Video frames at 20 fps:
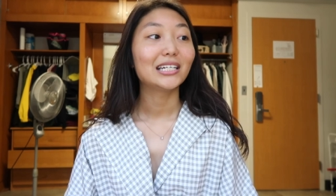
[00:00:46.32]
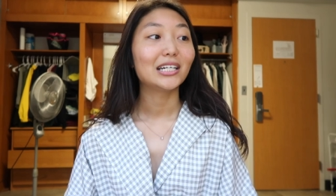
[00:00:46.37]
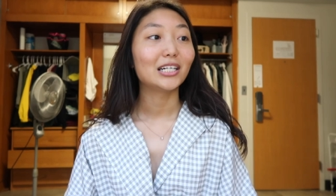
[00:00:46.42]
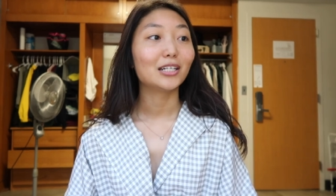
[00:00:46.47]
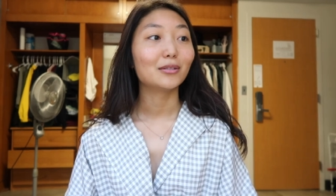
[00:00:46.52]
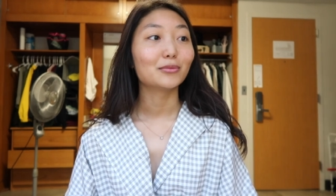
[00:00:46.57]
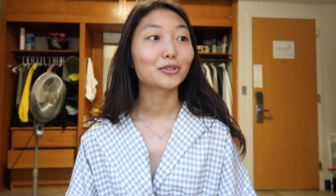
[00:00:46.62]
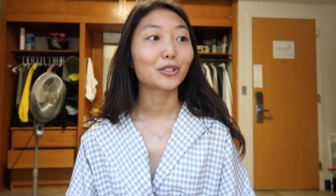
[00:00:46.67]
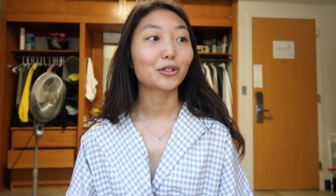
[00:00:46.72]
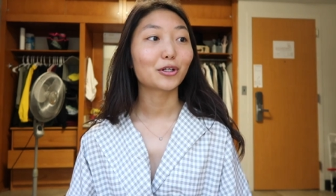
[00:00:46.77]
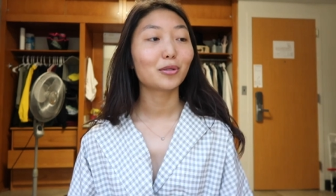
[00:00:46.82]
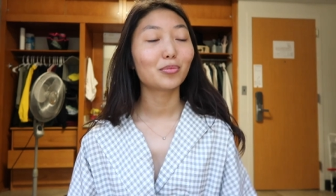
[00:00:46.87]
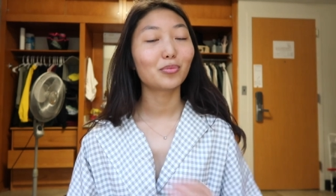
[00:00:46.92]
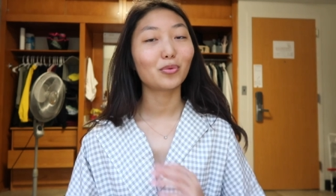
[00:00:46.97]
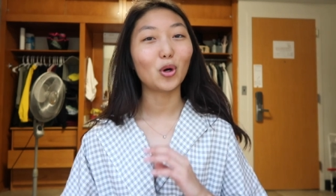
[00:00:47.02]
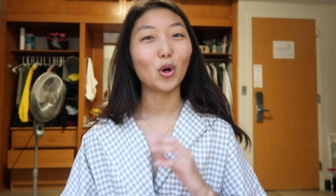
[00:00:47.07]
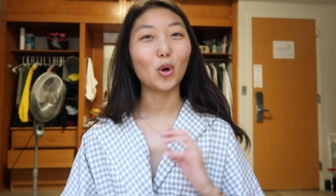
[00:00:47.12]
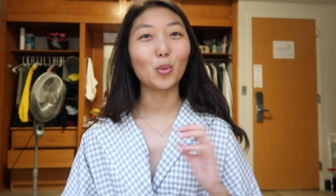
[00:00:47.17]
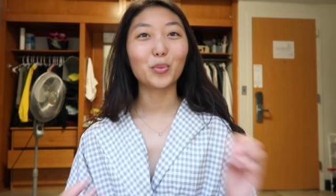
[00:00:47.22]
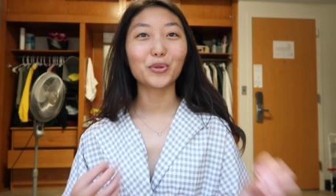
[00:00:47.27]
um, so I already
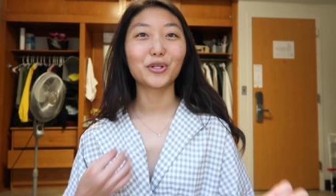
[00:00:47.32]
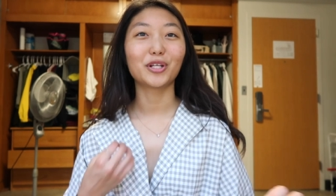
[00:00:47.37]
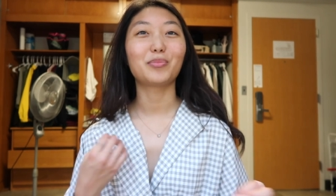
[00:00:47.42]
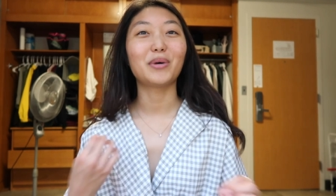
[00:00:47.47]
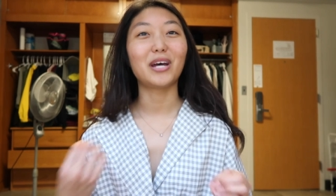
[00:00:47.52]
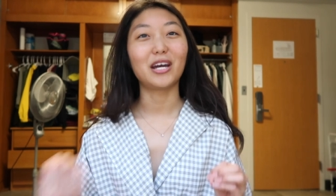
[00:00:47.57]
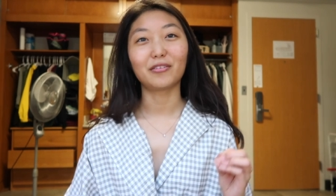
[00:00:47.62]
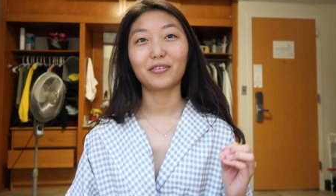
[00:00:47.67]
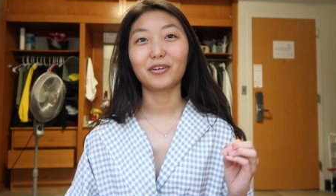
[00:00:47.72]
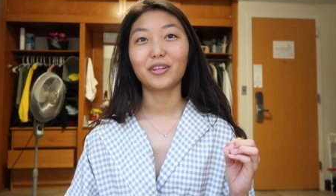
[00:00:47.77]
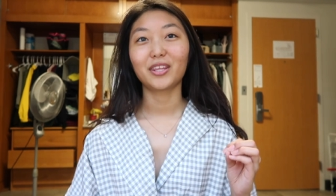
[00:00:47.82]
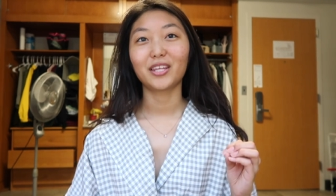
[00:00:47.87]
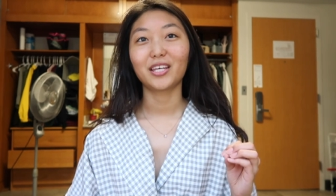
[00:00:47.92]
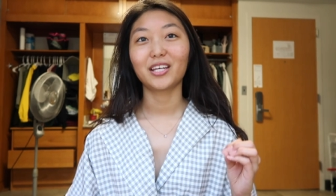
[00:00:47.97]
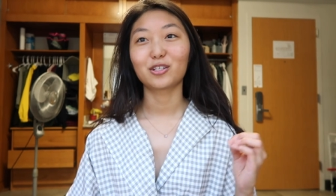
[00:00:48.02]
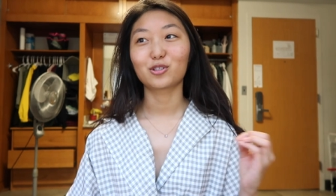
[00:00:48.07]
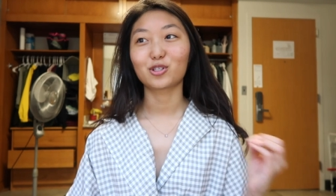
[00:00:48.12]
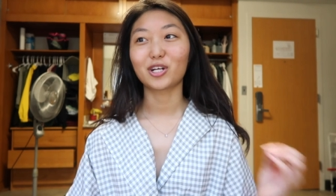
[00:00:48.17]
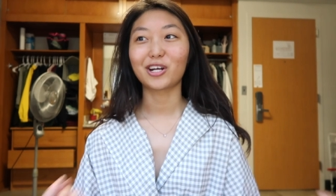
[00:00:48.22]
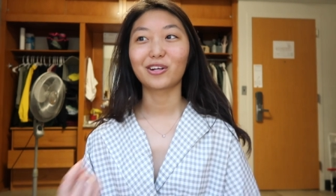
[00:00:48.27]
opened up everything
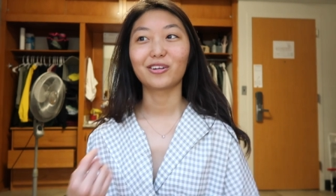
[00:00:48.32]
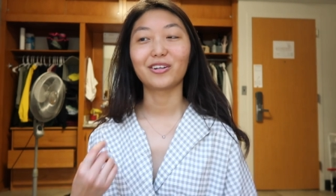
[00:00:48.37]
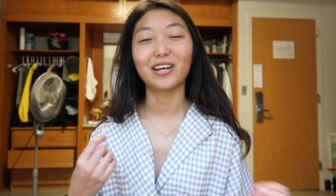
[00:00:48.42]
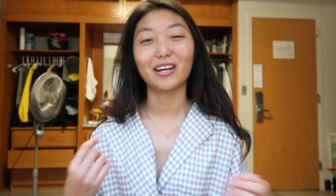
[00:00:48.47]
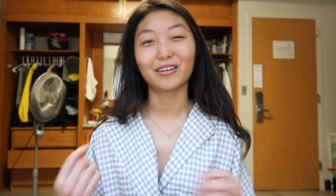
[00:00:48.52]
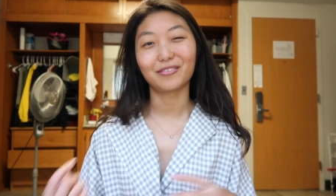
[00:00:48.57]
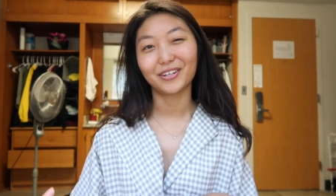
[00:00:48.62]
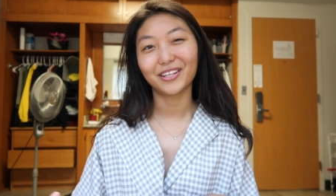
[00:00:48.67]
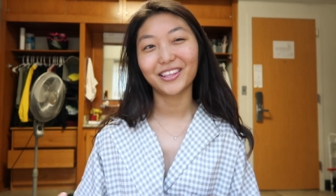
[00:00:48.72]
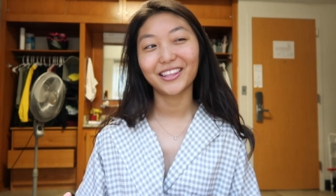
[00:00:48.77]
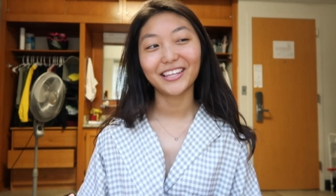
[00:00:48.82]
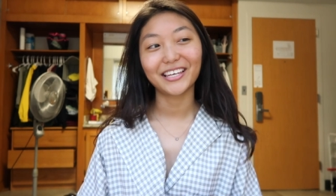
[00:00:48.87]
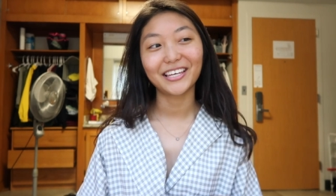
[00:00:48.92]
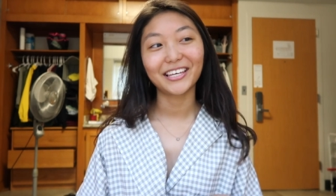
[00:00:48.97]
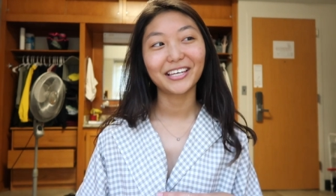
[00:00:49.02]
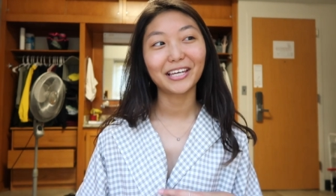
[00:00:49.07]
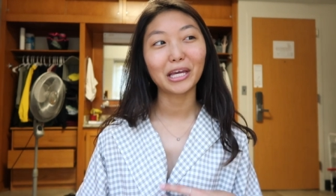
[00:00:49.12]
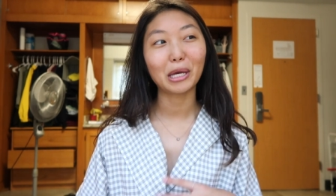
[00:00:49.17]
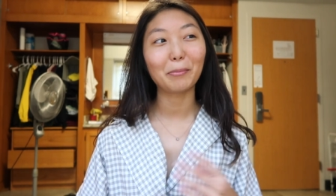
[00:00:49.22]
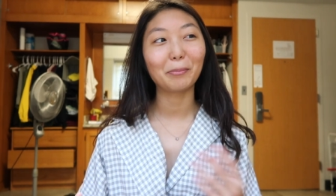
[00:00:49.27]
and tried on
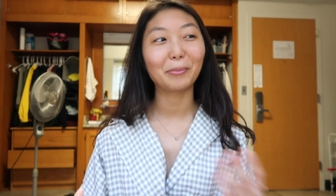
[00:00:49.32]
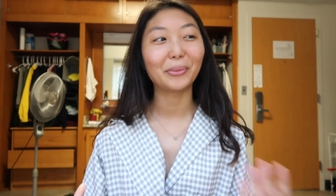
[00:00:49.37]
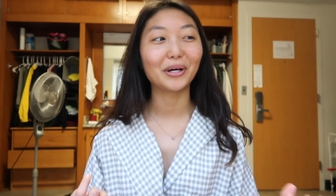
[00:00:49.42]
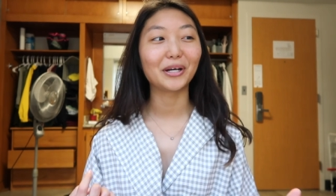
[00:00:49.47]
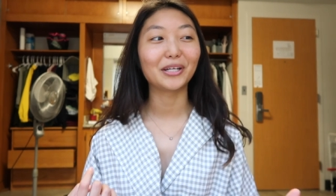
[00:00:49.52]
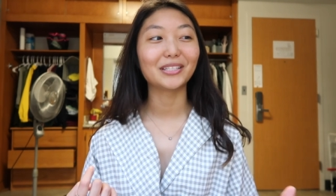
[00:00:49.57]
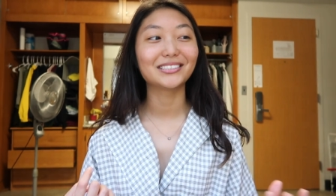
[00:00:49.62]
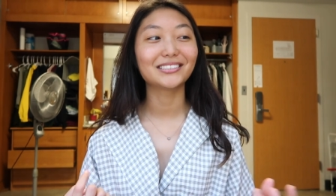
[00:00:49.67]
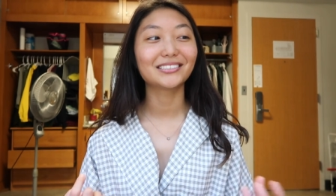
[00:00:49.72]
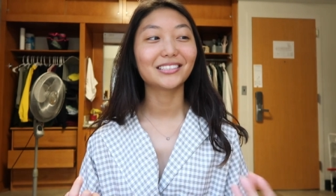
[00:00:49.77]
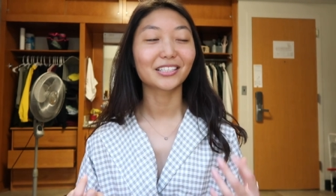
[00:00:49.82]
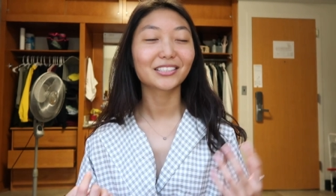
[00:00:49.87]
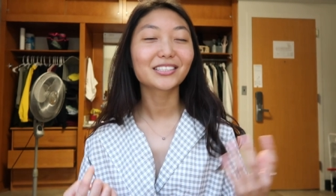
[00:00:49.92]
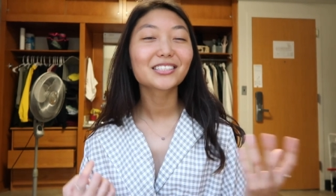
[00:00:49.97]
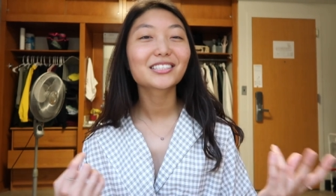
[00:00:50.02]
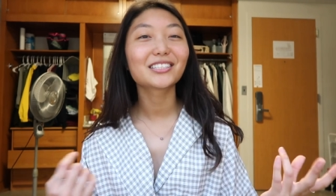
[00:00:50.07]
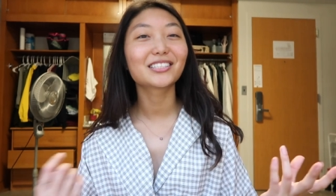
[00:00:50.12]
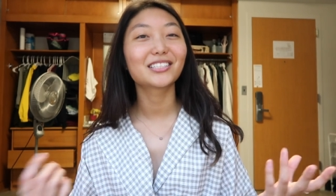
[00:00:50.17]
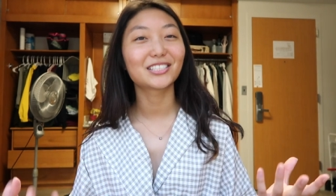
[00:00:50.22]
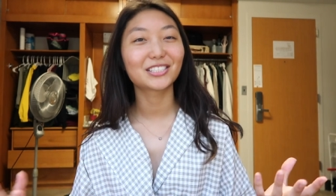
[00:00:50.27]
everything, but
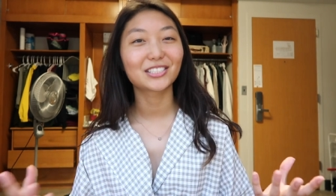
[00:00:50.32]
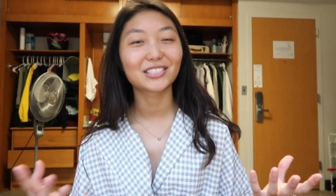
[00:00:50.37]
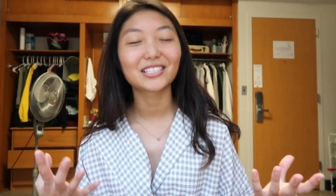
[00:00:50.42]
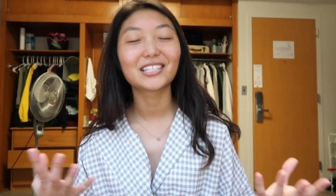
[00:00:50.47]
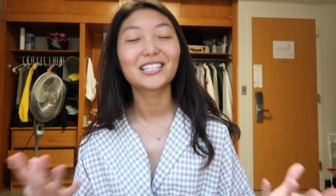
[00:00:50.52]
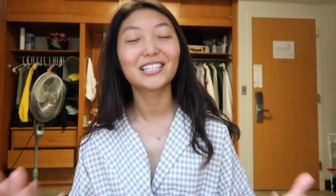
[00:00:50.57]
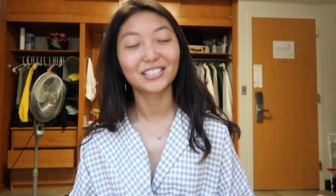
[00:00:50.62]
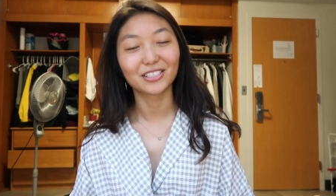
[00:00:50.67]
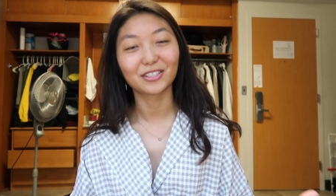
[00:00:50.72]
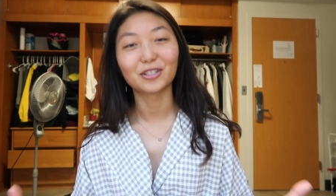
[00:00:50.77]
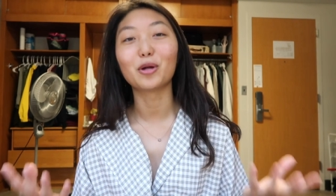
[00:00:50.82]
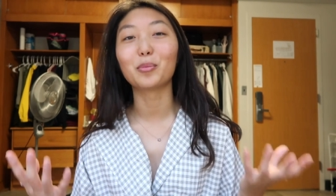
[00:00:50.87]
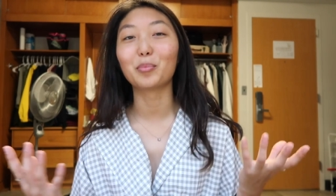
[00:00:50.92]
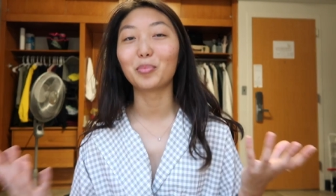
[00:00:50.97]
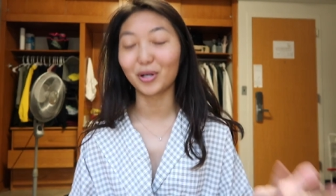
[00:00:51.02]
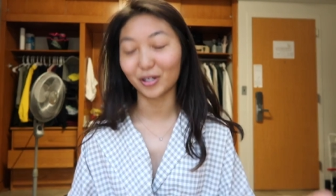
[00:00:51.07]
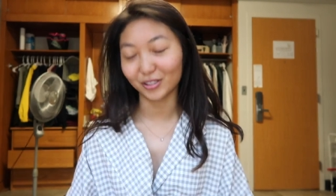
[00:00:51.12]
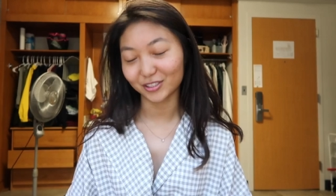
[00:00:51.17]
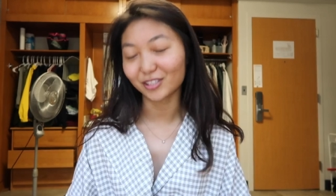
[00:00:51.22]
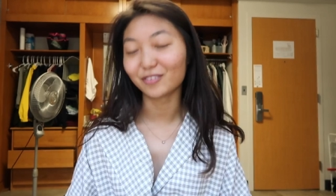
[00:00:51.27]
technically this is an
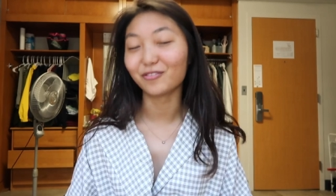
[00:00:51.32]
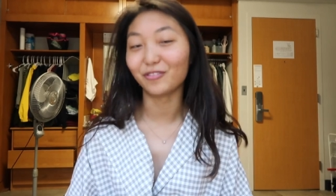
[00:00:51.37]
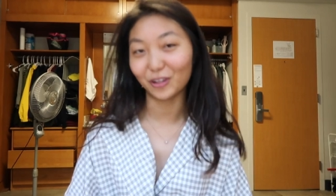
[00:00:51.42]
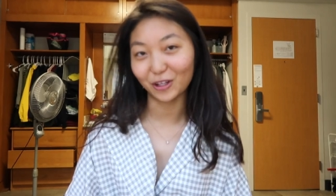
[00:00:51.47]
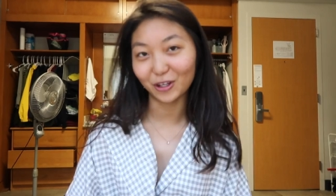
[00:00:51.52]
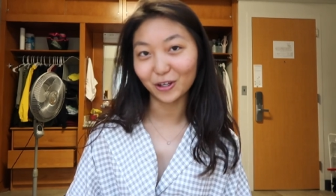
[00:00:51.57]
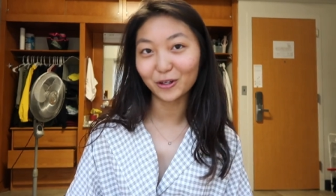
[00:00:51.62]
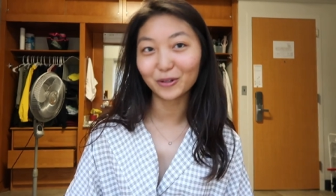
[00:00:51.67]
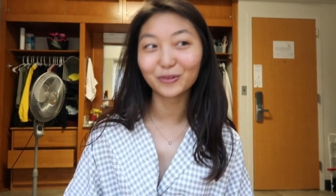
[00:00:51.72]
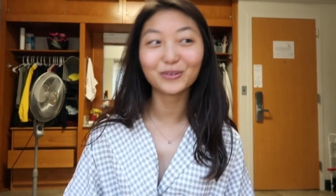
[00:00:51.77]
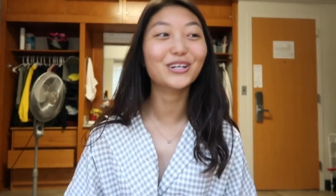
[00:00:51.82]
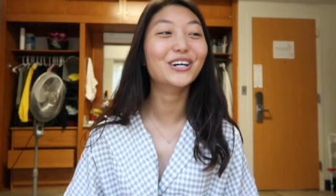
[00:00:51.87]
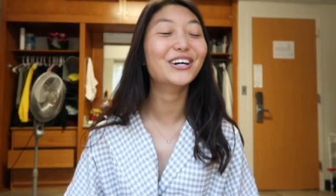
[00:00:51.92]
unboxing video.